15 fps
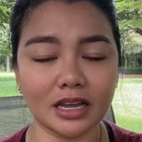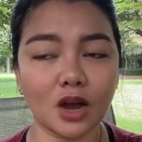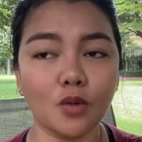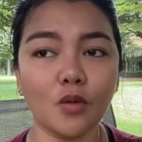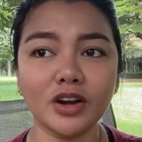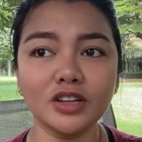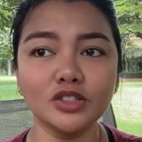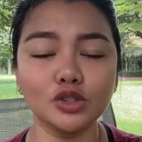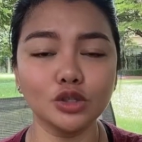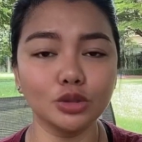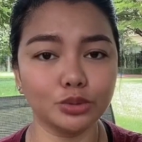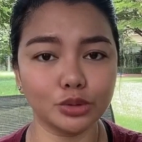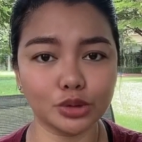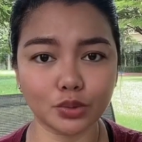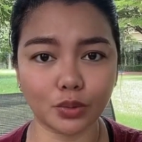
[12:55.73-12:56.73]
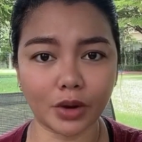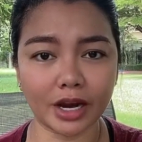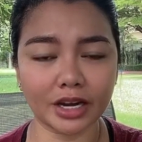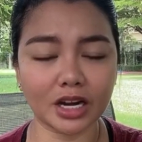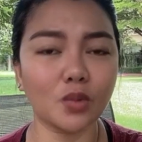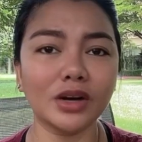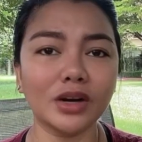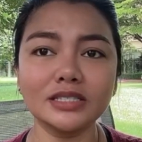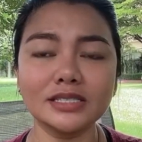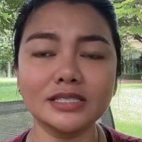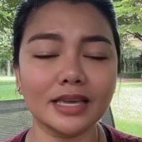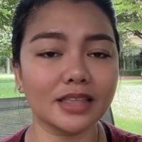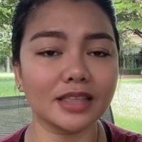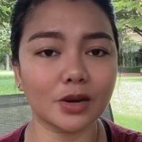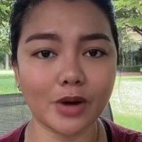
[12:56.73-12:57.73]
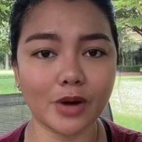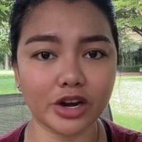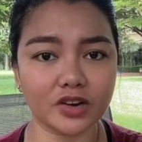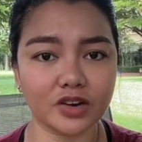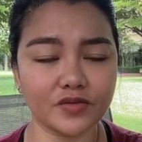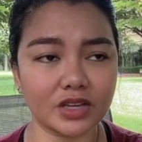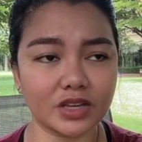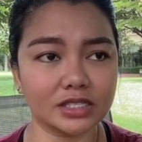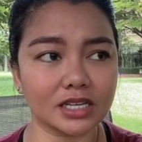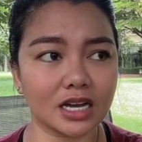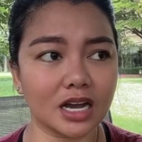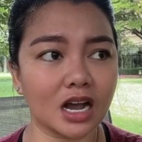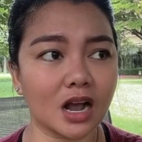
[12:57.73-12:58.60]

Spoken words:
I wanted to lose weight. I wanted to get an American visa.